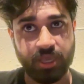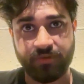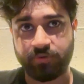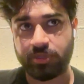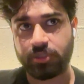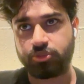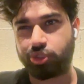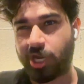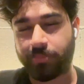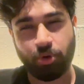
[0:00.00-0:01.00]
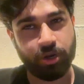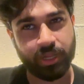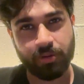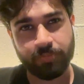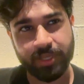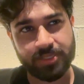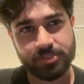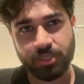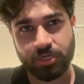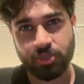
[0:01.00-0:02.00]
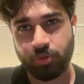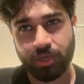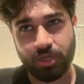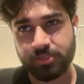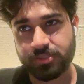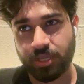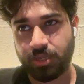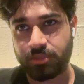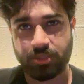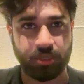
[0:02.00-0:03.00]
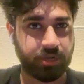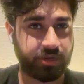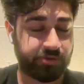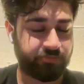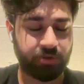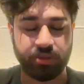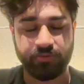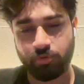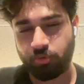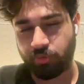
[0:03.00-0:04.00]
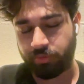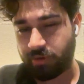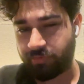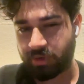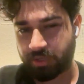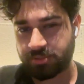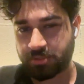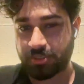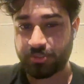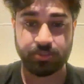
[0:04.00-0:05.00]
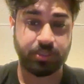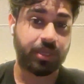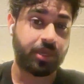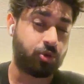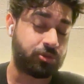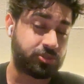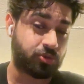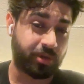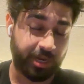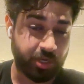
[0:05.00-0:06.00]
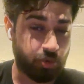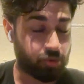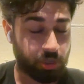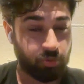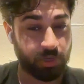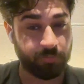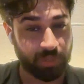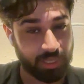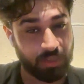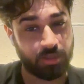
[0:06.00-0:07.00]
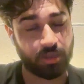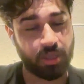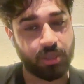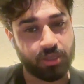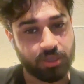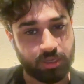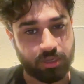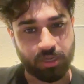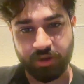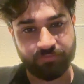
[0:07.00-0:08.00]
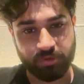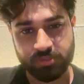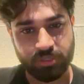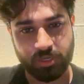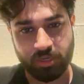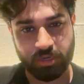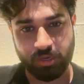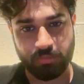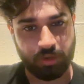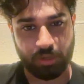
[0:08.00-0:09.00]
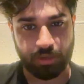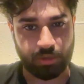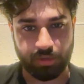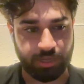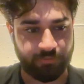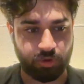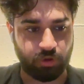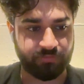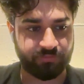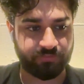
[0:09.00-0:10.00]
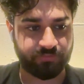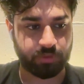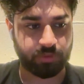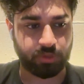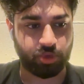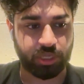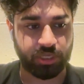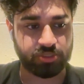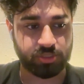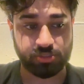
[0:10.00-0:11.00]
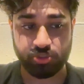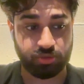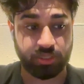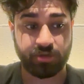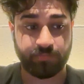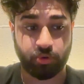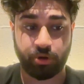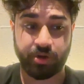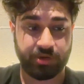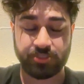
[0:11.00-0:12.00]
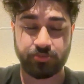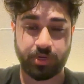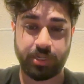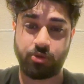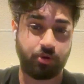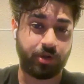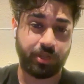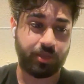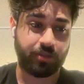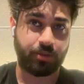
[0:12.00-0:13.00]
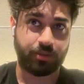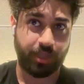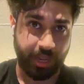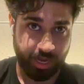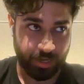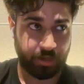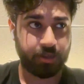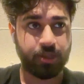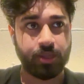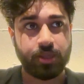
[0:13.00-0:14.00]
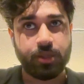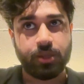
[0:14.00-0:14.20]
they have a chatbot in place that you can ask anything and it will give you relevant answers. They can also connect you to a human being after a certain level of communication. So their product is really good. And